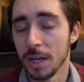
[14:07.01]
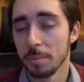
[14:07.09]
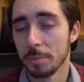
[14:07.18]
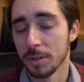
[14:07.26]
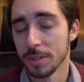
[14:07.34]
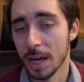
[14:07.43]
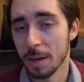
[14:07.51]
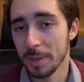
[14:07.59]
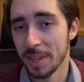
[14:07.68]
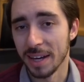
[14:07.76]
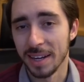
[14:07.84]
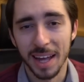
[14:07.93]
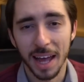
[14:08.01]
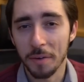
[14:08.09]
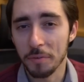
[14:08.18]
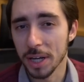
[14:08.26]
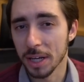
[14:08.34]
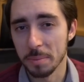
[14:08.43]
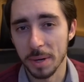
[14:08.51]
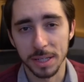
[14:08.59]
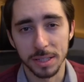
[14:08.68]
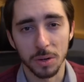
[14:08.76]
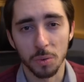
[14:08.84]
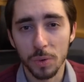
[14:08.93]
But on top of that, everyday
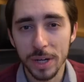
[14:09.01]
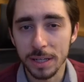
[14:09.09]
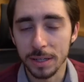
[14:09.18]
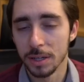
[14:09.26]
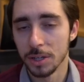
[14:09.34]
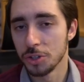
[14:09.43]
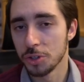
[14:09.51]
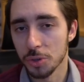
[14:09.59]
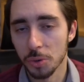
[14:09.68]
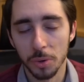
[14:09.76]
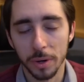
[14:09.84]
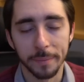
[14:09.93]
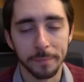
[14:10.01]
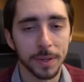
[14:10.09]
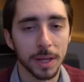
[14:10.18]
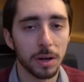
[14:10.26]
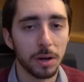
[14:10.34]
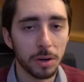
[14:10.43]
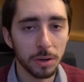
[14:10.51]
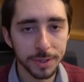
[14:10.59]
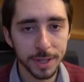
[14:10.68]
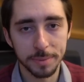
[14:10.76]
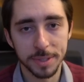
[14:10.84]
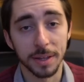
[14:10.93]
commodities like wheat, soy, all
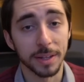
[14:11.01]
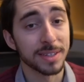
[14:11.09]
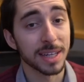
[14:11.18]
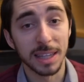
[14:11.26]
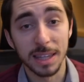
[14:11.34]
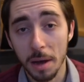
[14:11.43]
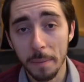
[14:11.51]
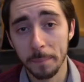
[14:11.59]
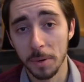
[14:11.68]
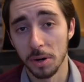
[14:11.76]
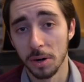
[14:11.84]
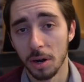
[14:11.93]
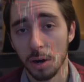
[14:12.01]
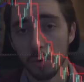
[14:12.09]
types of things like lumber are